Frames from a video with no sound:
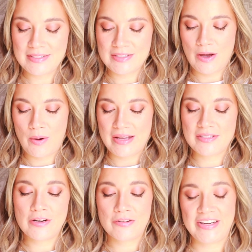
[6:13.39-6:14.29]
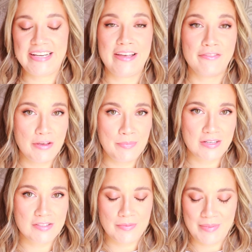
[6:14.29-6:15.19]
So I started reading a few
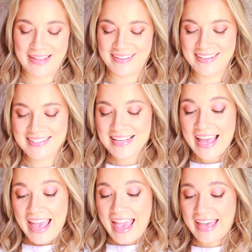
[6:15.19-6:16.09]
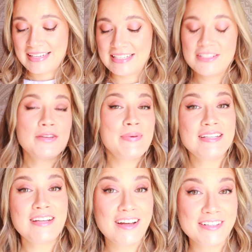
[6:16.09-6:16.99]
books from that list, and it took me
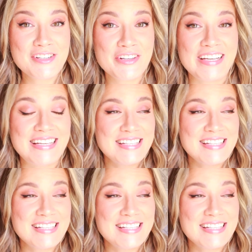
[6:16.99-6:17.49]
on a journey.